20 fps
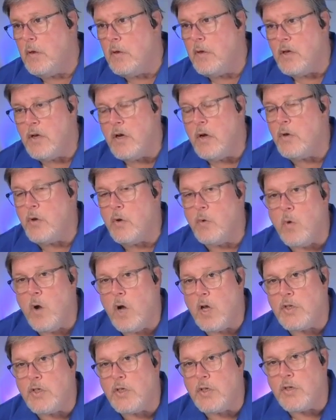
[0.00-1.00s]
You're
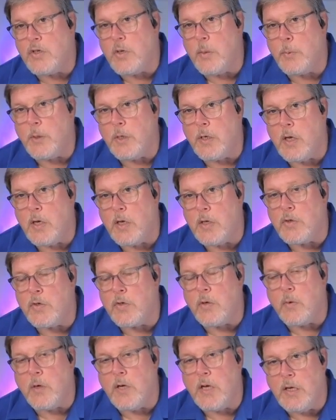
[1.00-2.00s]
watching something on a
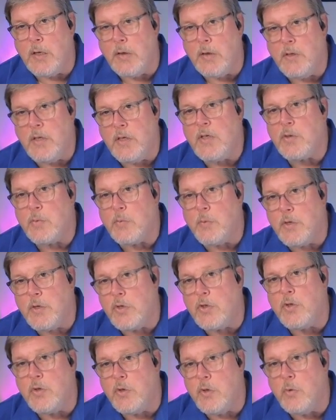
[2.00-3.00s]
screen. This
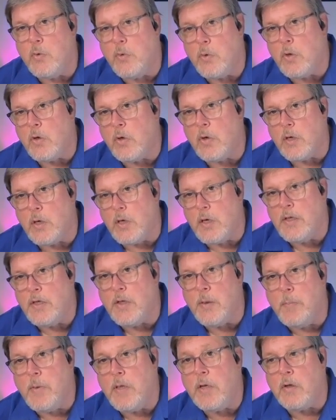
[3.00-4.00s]
was you're in
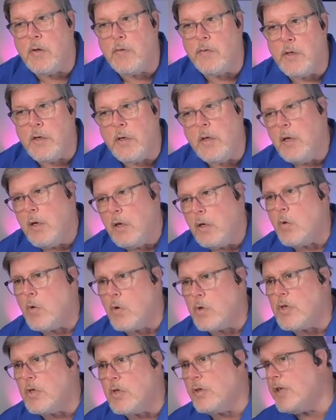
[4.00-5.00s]
the middle of it. Of
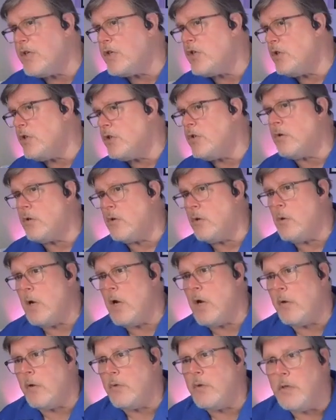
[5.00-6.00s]
course, unless you turn
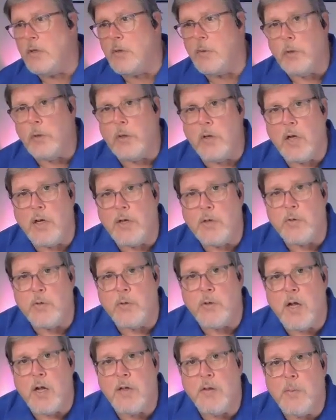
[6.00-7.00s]
around, then you realize you're
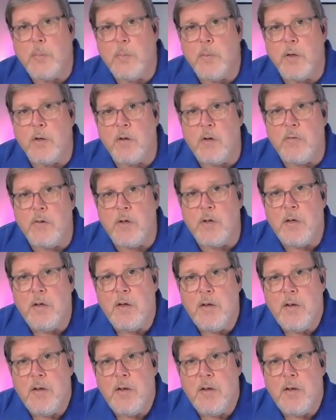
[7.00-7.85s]
not in the middle of it.